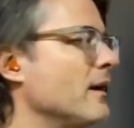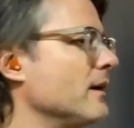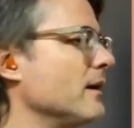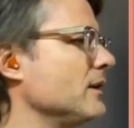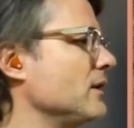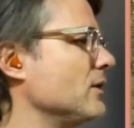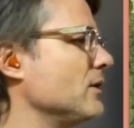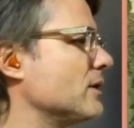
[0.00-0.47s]

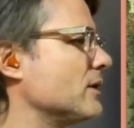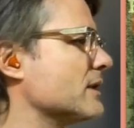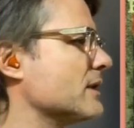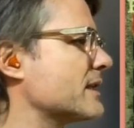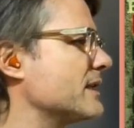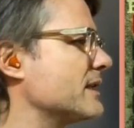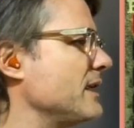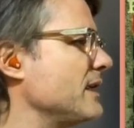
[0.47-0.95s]
you can
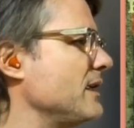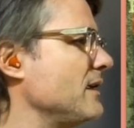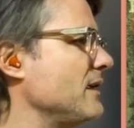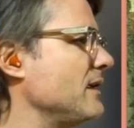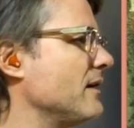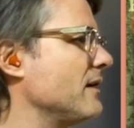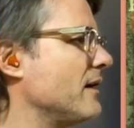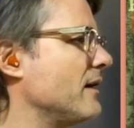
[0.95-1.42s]

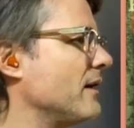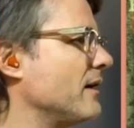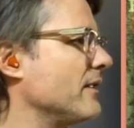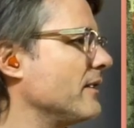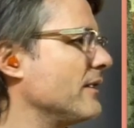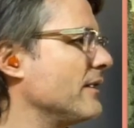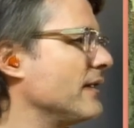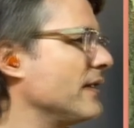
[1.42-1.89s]
see
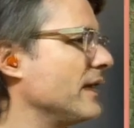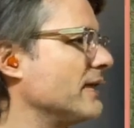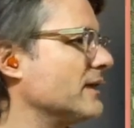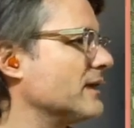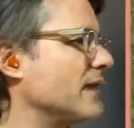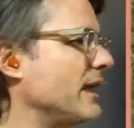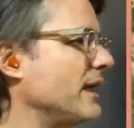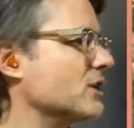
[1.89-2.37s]

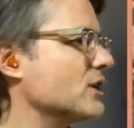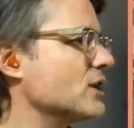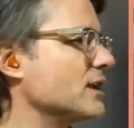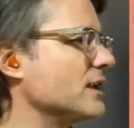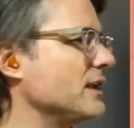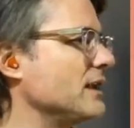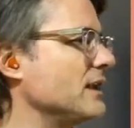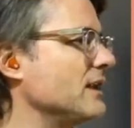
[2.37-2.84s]
that
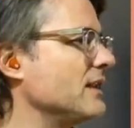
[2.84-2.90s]
actually